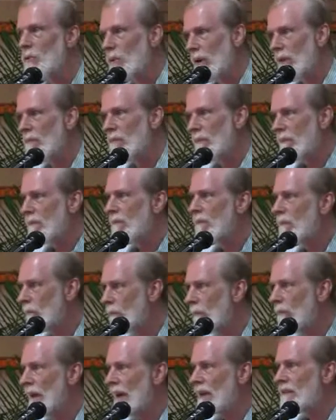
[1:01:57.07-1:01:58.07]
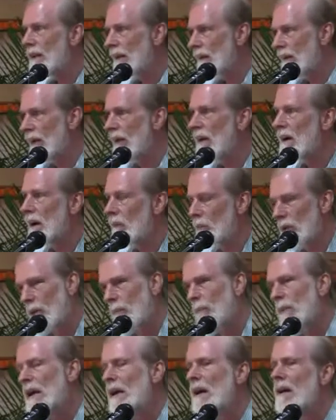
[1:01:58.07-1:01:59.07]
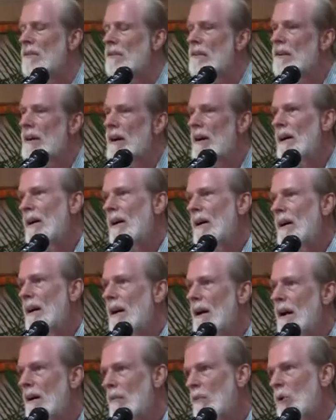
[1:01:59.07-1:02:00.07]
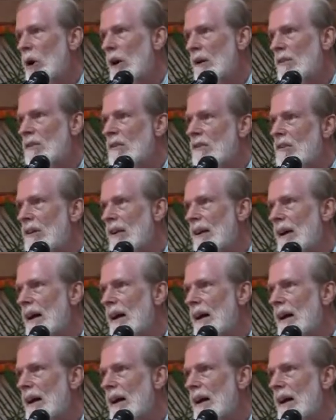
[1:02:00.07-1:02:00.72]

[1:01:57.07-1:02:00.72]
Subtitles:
We basically covered, because of course